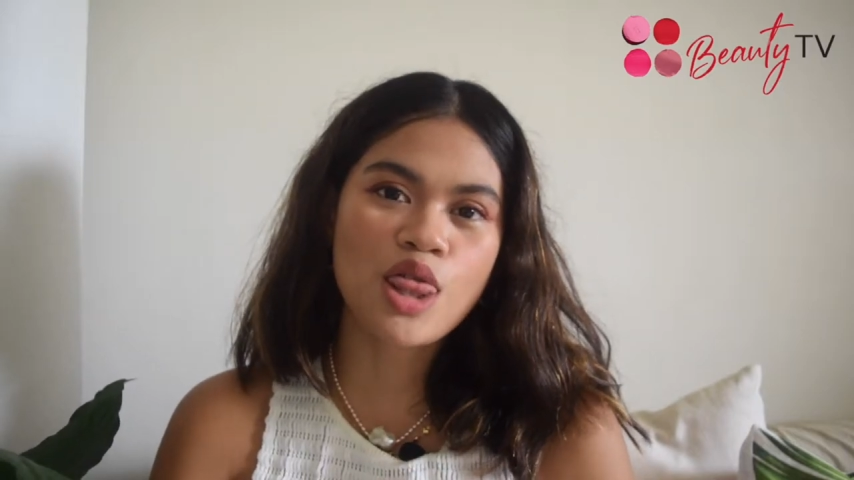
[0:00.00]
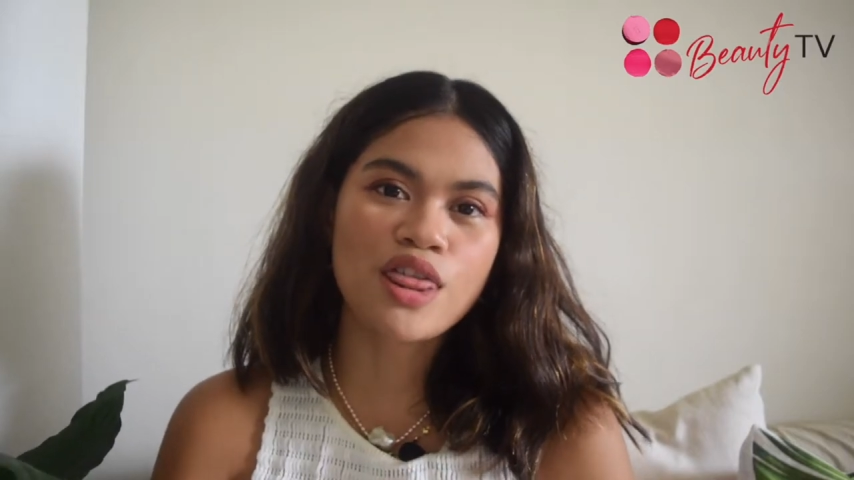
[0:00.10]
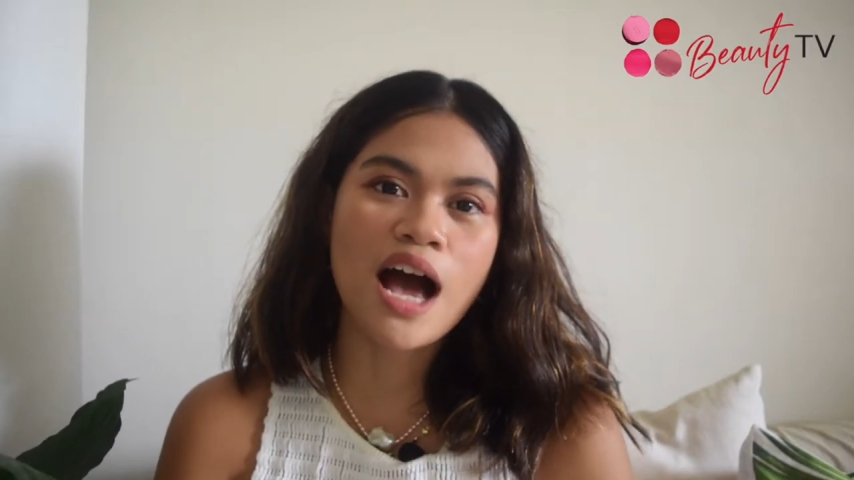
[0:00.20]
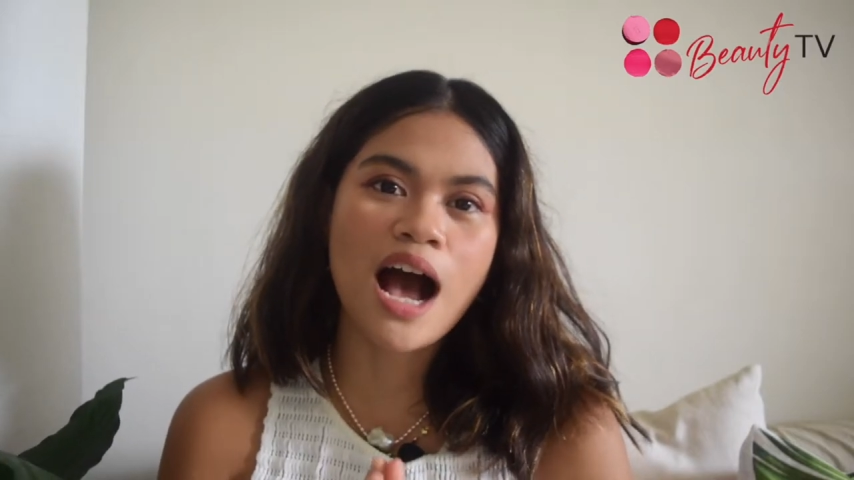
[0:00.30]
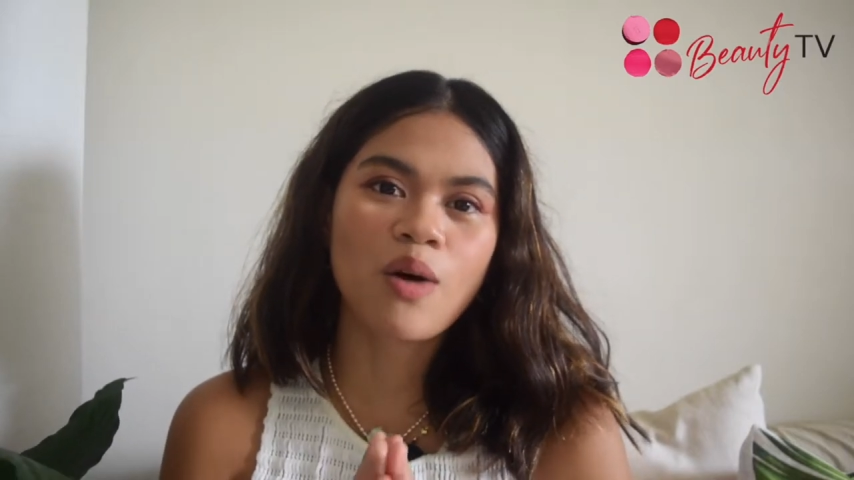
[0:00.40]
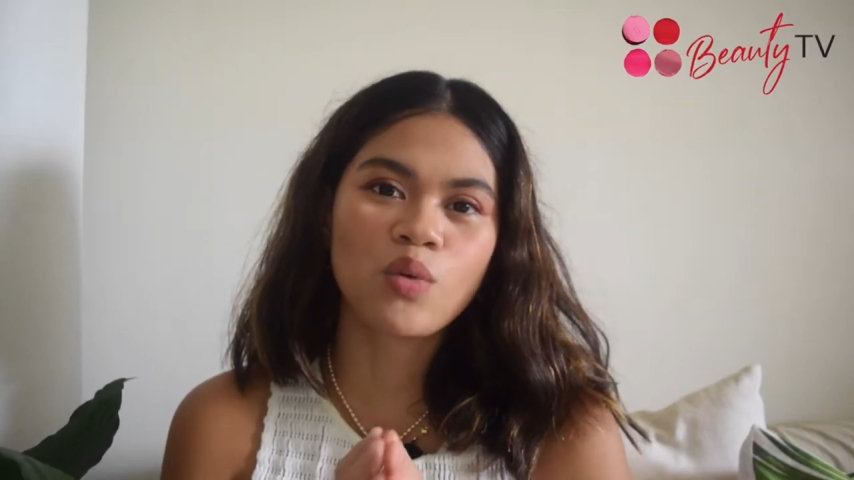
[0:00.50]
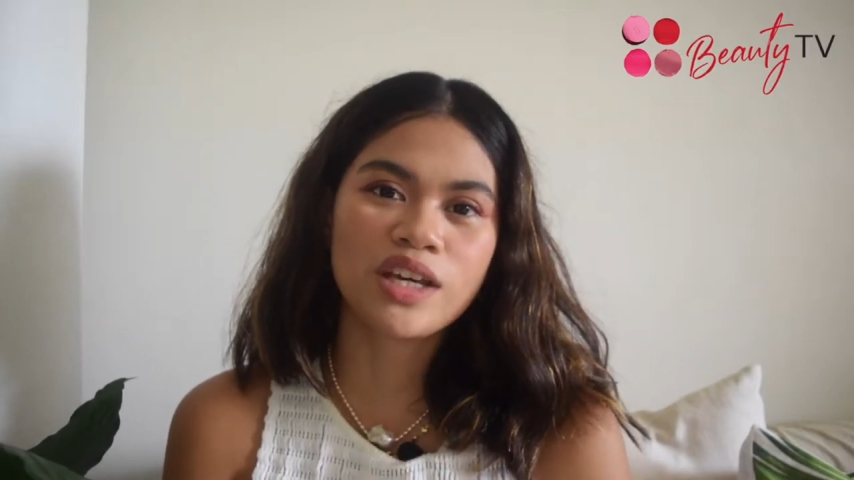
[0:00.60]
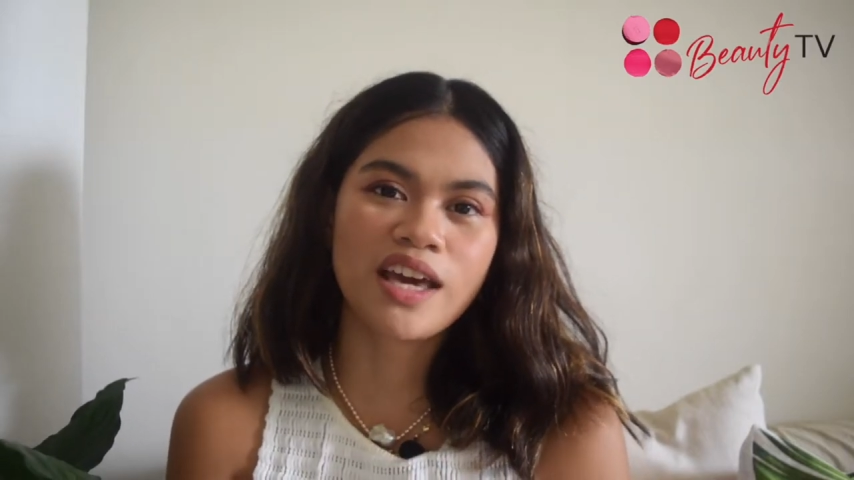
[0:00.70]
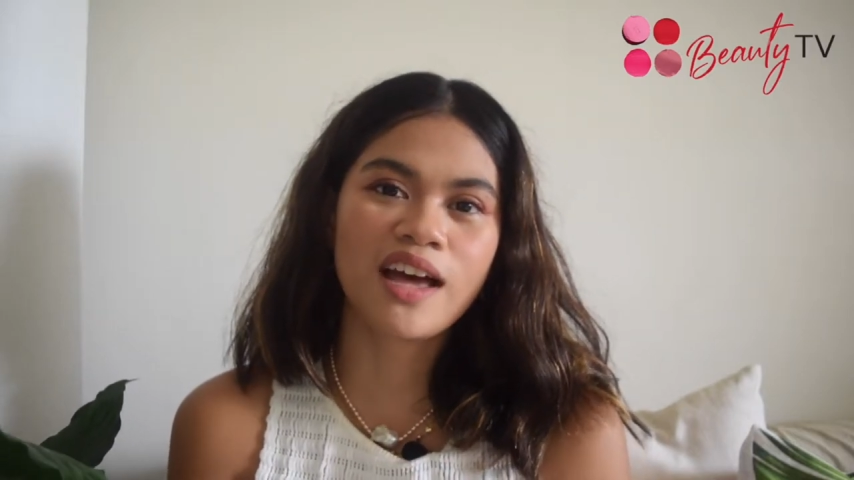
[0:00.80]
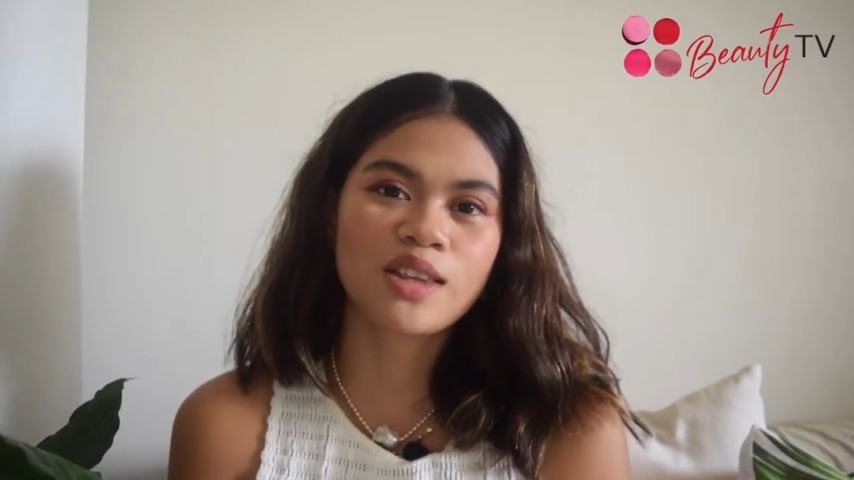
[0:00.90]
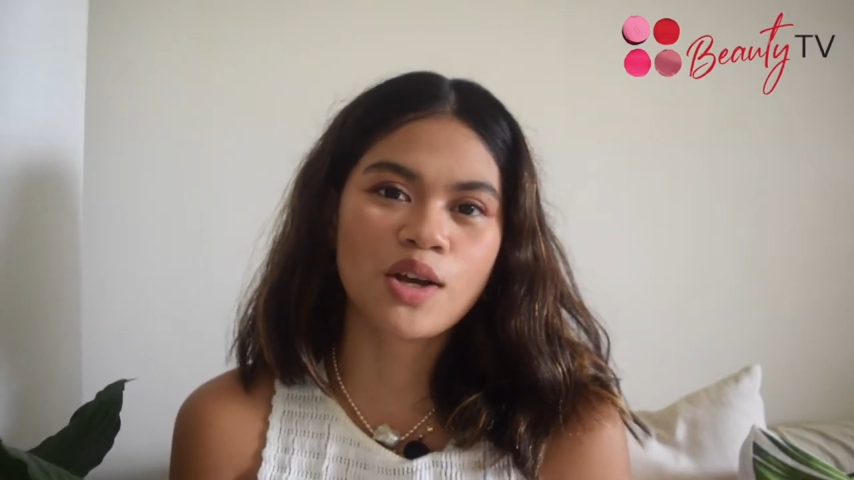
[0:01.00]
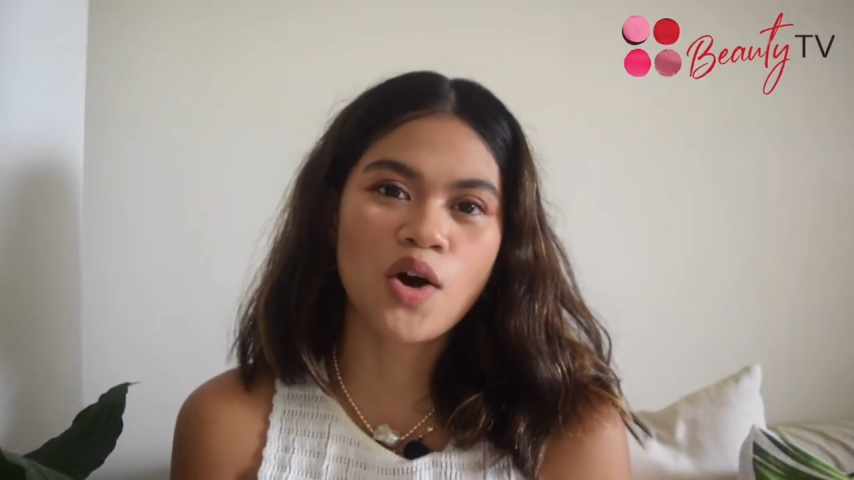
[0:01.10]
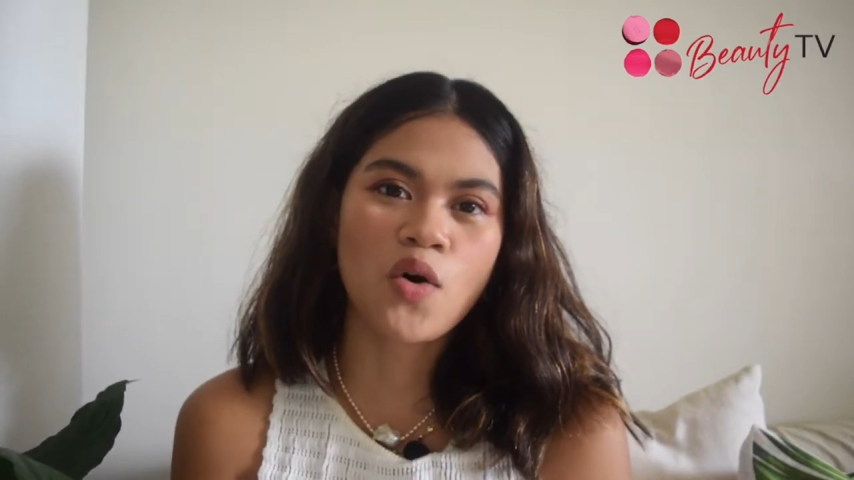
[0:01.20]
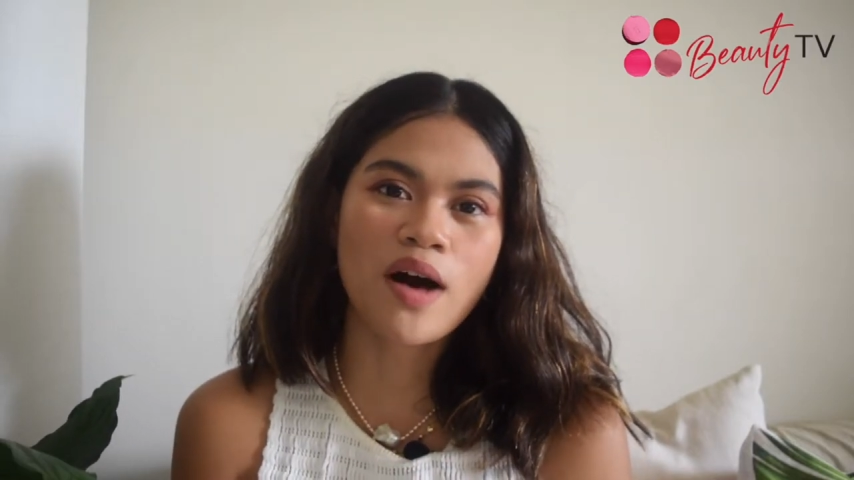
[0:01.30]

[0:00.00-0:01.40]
that we can't go